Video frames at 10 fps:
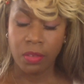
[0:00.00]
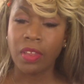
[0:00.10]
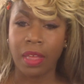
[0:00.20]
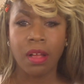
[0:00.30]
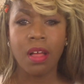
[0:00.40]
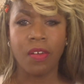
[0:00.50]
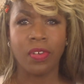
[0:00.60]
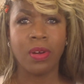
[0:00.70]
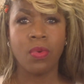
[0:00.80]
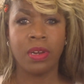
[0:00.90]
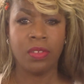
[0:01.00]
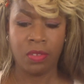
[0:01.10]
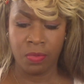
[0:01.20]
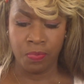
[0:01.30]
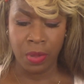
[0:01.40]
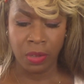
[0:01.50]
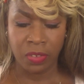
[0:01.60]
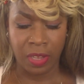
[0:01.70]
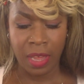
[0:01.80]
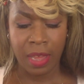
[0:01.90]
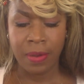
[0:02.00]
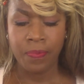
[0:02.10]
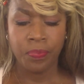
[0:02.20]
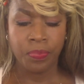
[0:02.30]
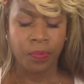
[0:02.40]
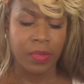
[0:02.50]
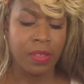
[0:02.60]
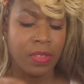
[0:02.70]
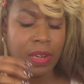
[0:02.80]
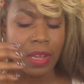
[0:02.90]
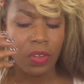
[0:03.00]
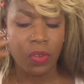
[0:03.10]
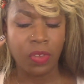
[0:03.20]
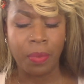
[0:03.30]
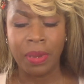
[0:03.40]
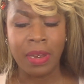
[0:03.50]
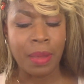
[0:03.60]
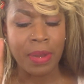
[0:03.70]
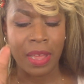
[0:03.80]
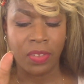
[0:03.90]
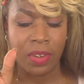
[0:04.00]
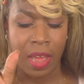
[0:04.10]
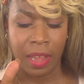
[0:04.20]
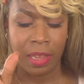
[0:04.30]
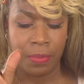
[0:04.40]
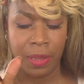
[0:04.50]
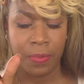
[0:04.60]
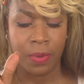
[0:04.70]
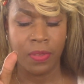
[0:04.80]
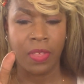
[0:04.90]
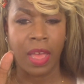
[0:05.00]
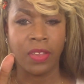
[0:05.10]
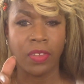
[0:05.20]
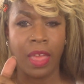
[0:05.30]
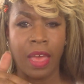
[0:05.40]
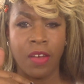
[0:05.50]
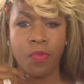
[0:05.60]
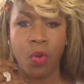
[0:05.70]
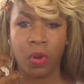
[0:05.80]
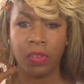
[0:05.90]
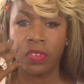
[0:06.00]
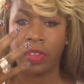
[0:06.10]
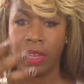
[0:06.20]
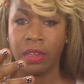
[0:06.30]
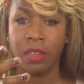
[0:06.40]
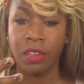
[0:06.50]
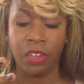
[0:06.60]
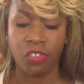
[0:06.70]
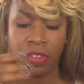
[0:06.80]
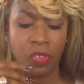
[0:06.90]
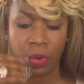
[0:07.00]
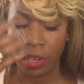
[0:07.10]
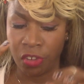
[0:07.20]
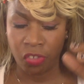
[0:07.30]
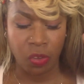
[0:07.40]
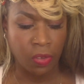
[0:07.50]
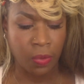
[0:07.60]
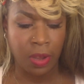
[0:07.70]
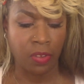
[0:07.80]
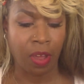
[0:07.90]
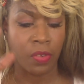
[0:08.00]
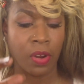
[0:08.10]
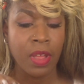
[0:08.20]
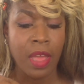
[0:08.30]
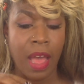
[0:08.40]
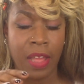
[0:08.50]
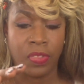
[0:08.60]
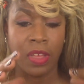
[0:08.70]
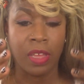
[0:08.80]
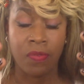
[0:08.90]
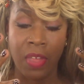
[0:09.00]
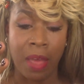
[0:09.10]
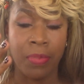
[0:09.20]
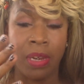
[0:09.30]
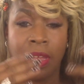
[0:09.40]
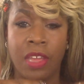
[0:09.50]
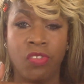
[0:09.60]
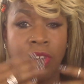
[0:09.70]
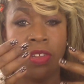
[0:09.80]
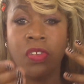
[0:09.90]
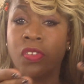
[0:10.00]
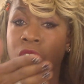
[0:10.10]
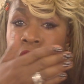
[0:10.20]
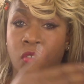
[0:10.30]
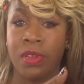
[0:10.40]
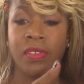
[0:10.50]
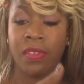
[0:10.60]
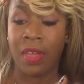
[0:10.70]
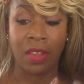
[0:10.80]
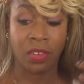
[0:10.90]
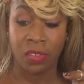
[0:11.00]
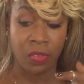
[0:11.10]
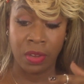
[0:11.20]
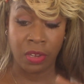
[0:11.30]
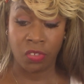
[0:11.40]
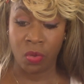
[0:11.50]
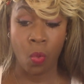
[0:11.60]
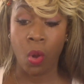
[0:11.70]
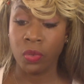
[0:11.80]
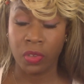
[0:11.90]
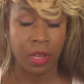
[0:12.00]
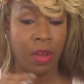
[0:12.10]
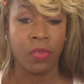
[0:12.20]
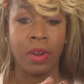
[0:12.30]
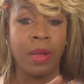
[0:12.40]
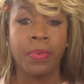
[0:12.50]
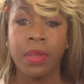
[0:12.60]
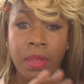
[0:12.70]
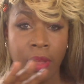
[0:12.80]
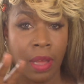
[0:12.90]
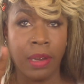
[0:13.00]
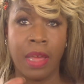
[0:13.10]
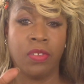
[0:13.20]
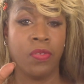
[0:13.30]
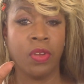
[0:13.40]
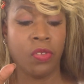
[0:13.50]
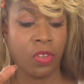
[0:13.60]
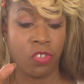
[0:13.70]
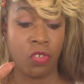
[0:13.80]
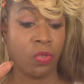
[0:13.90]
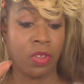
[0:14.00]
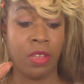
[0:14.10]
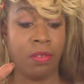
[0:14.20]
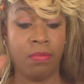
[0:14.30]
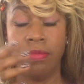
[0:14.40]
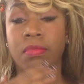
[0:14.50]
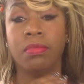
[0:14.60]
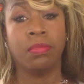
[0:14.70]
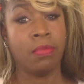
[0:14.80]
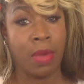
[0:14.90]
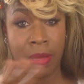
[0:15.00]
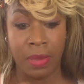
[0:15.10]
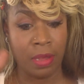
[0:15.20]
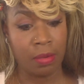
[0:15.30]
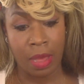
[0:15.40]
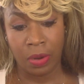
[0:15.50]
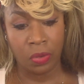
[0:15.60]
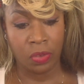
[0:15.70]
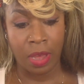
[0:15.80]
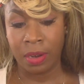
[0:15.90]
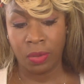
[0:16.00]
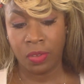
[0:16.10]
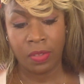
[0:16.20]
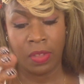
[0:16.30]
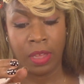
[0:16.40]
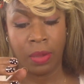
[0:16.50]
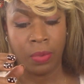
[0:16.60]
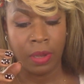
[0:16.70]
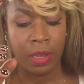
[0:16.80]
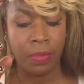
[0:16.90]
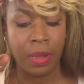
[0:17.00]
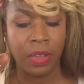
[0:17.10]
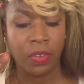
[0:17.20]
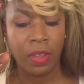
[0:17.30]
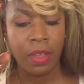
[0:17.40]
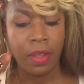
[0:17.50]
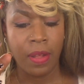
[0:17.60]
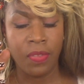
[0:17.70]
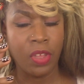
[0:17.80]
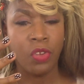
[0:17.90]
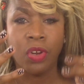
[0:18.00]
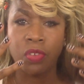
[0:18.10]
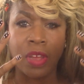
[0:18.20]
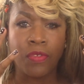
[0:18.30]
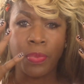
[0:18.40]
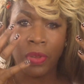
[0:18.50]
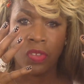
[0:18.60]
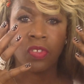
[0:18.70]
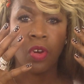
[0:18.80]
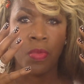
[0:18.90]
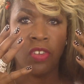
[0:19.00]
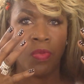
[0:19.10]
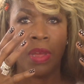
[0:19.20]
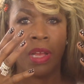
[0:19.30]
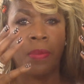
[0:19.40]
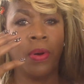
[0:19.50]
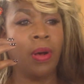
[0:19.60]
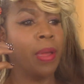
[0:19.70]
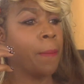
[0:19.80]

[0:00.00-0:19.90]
I don't want it built in. And then I don't have, and I'm not knocking people that have more skin conditions or issues or whatever. I think if that be the case, you need to still treat that, because foundation won't cover up a lot of those issues. It maybe, I don't think it would, but, and then you don't have to put so much makeup on.